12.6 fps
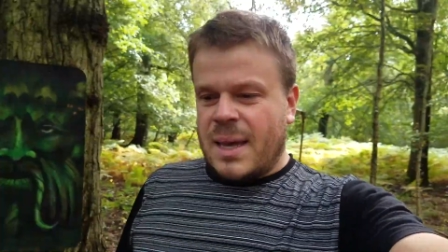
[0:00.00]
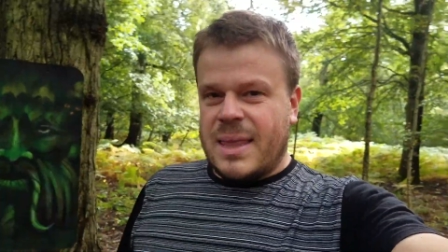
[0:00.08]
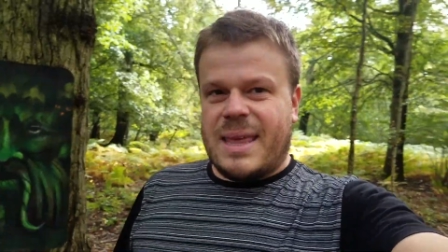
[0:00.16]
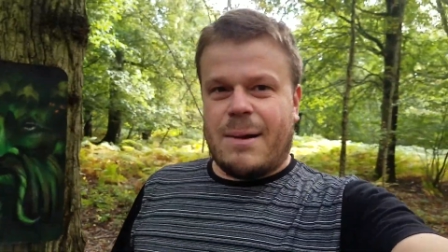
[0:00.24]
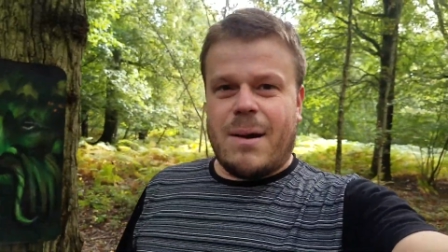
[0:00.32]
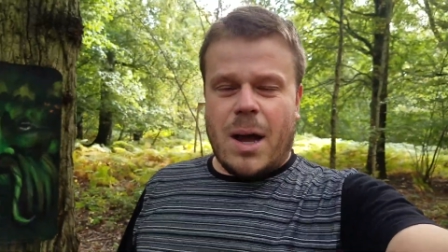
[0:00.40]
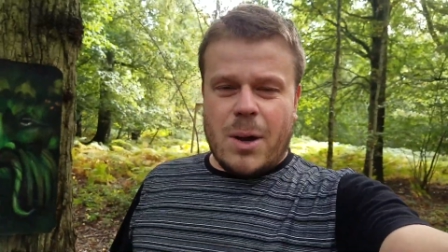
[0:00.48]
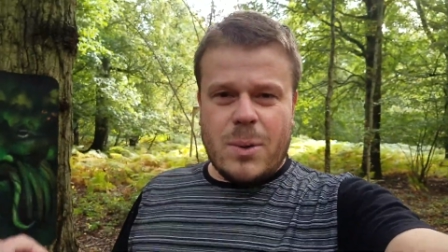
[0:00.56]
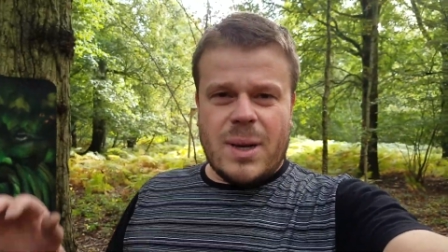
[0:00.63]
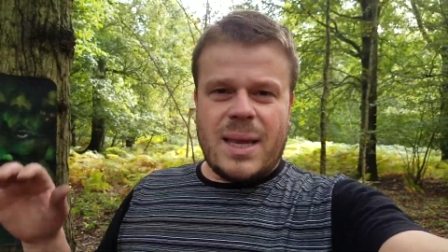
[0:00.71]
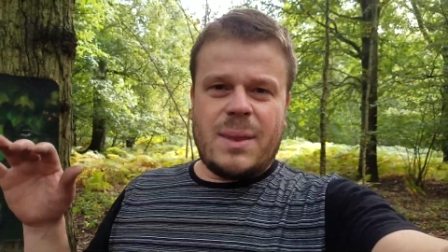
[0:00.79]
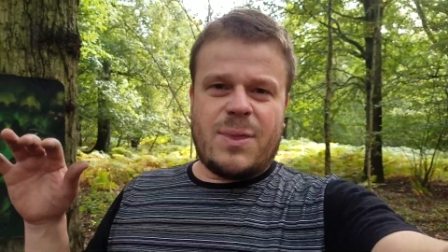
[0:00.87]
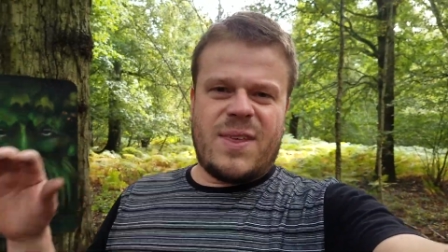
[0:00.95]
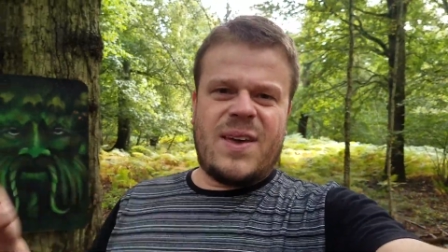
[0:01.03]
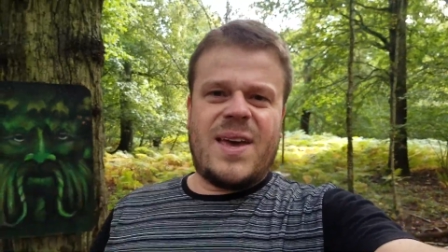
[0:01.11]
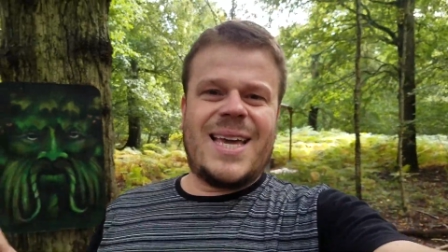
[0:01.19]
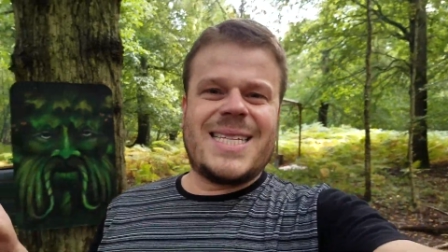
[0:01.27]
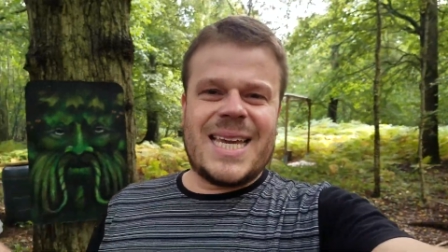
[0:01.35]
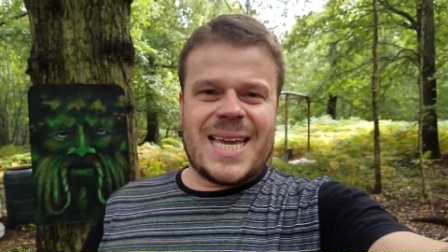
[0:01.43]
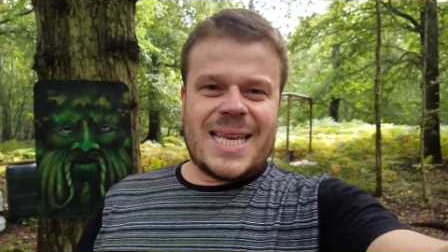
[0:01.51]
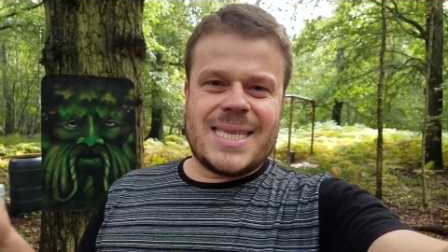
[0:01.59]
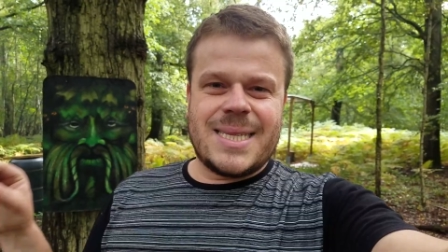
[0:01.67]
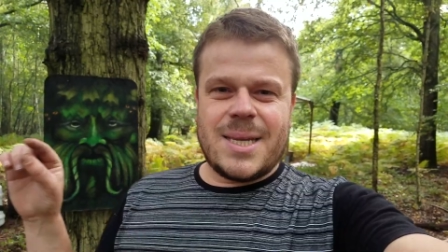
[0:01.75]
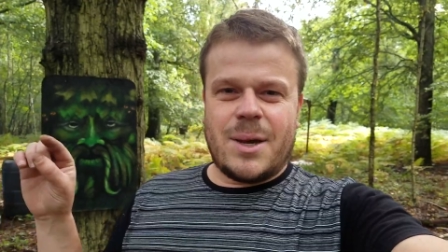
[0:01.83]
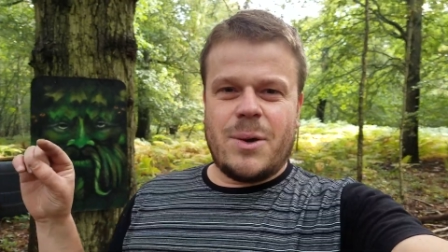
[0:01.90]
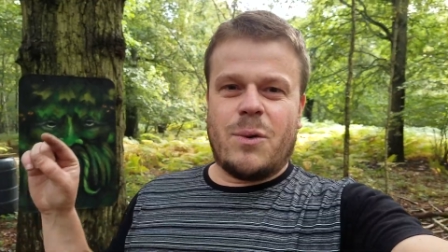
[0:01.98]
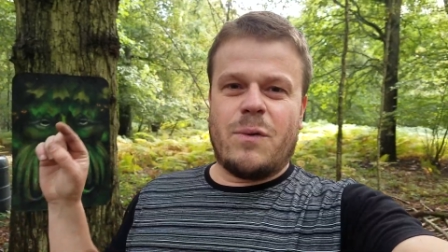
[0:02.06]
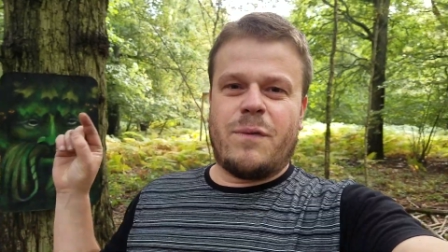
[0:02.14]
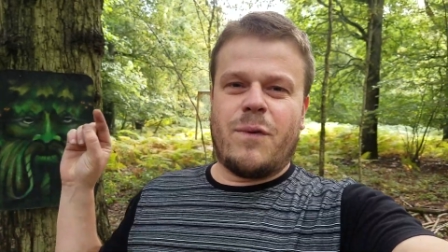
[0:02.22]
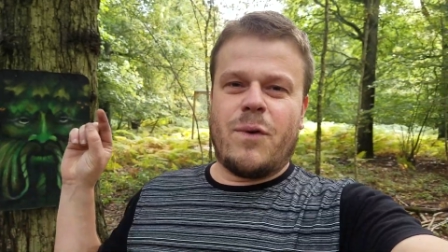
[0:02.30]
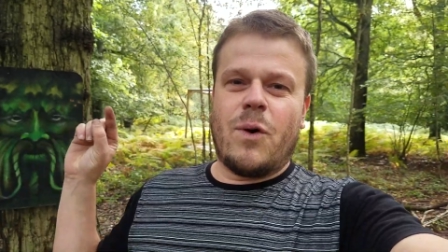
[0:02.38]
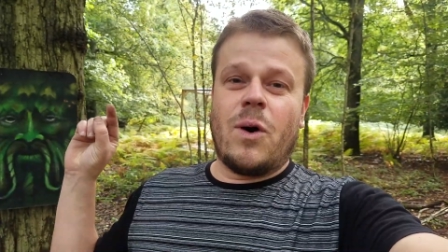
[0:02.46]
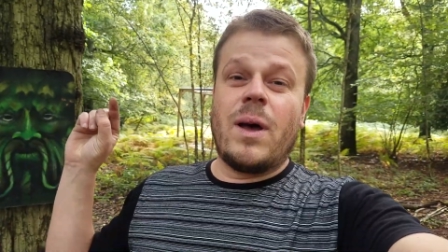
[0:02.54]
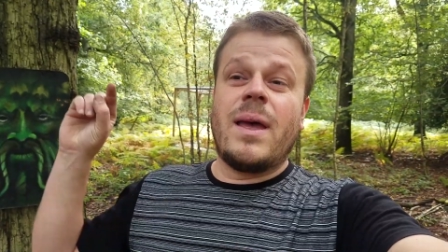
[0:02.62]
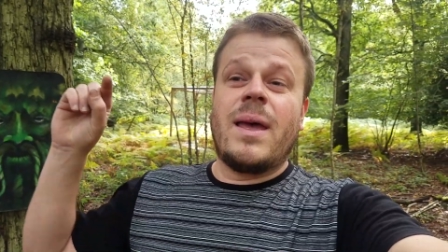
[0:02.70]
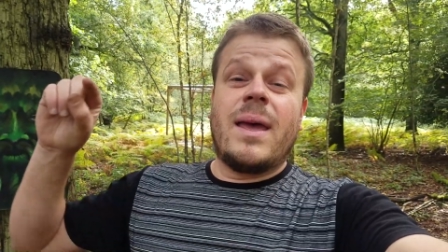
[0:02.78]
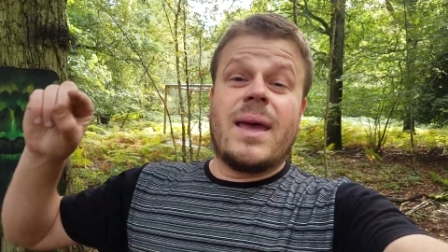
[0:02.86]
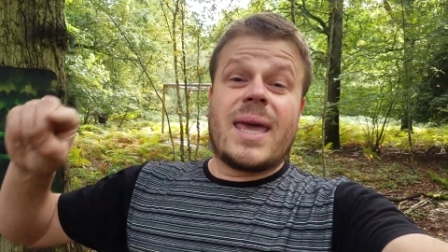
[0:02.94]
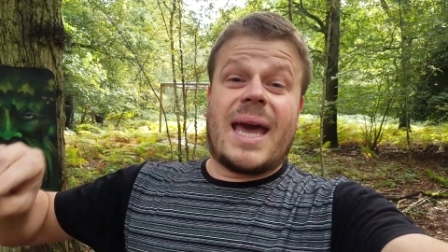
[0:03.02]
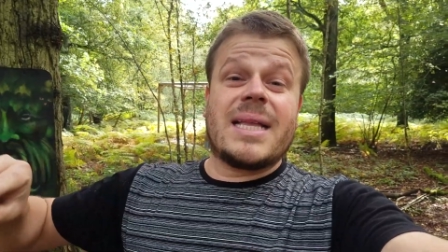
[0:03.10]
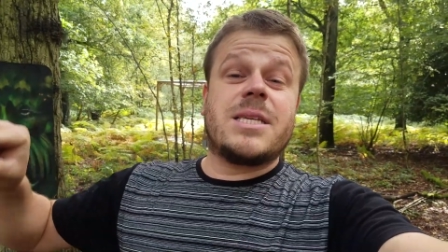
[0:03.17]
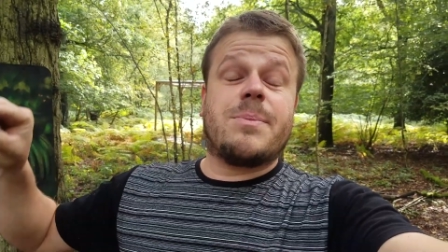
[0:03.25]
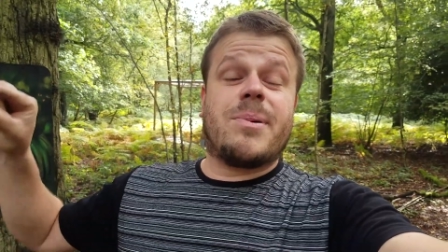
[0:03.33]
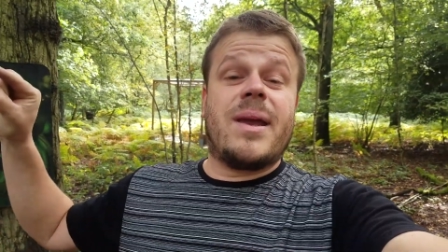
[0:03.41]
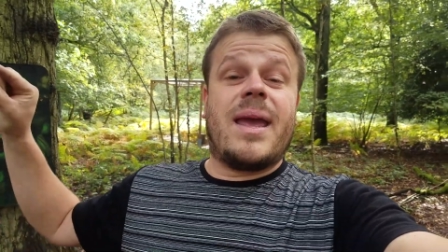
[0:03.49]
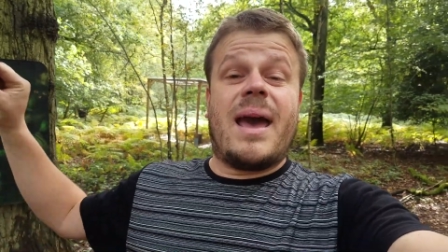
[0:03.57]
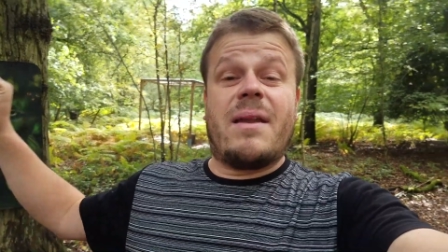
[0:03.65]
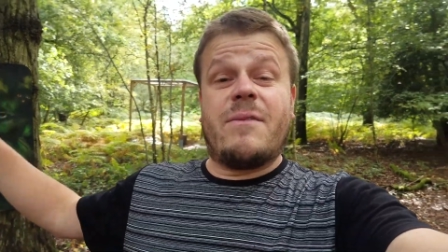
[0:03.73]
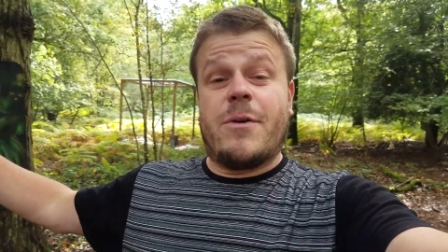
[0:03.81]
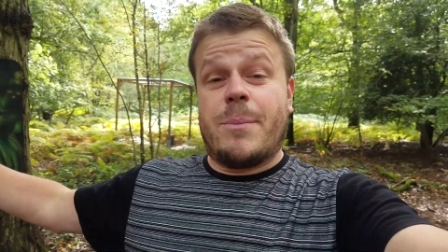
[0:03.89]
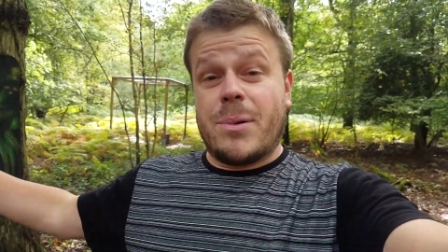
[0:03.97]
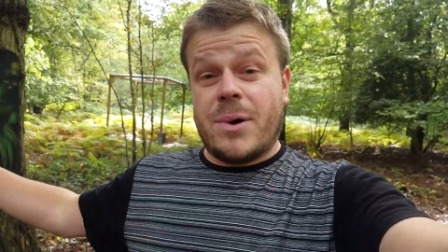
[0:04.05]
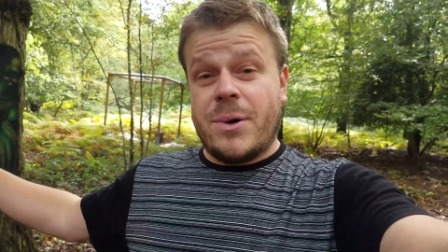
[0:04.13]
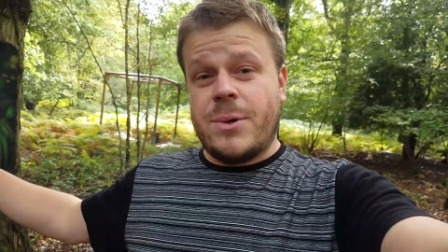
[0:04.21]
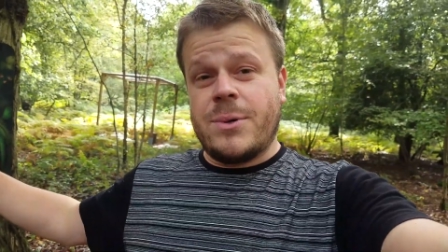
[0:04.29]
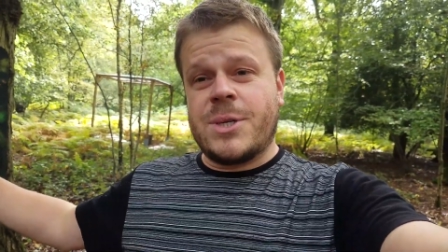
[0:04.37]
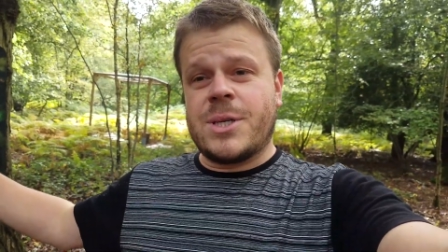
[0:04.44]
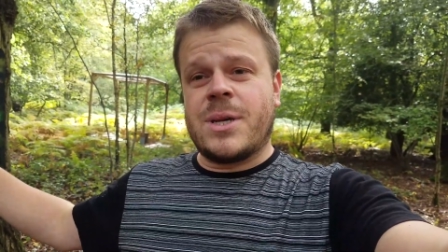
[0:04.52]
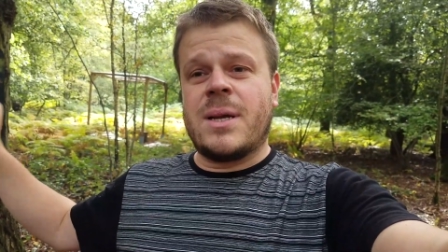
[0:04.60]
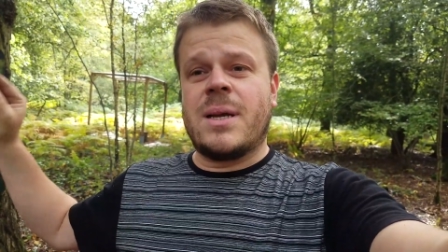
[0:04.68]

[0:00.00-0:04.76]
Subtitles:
There are only 30 tickets in total for Canterbury and for Bruges.